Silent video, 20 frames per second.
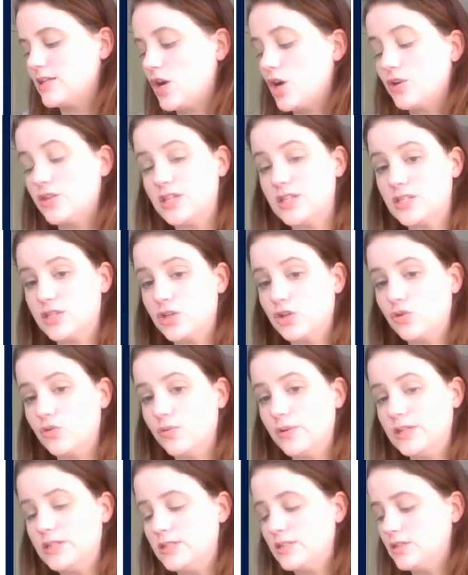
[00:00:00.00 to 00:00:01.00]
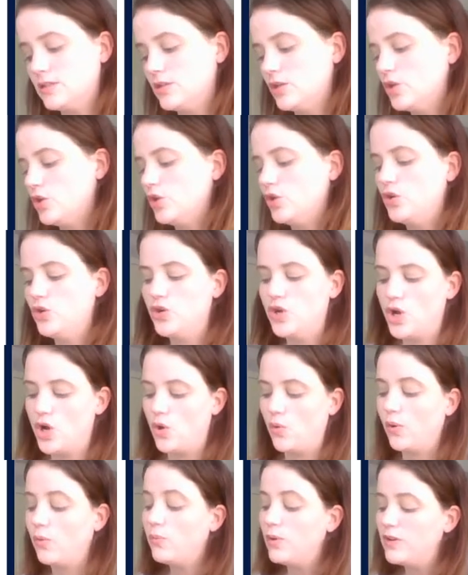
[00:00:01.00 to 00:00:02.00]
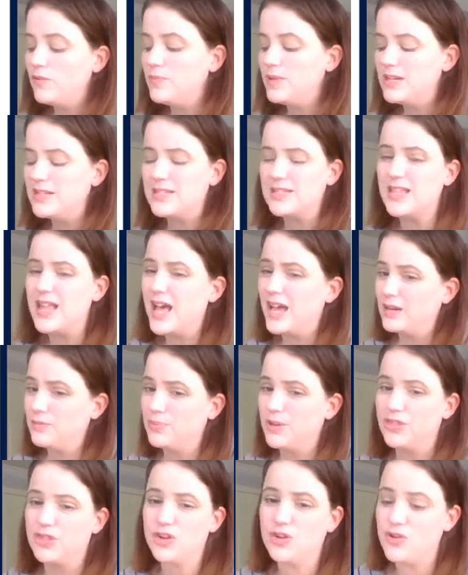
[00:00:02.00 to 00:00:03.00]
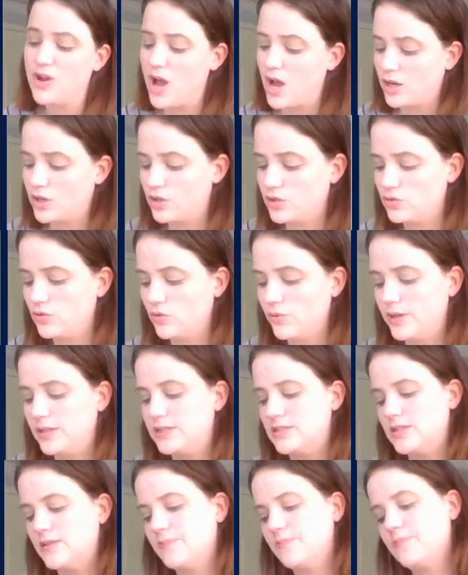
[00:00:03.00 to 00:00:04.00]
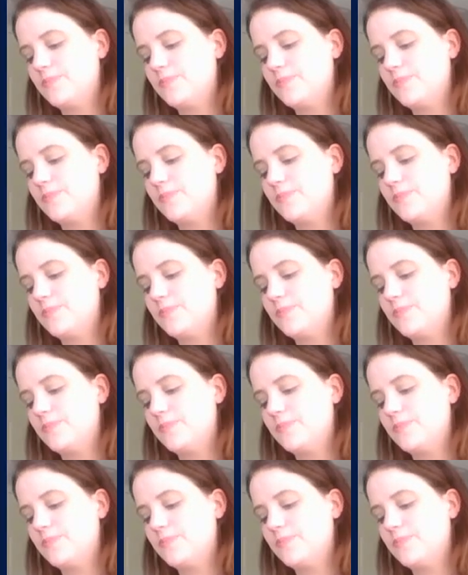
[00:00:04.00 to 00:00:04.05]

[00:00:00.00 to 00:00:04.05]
Are these congruent? No. It would have been a slide, but they're not congruent.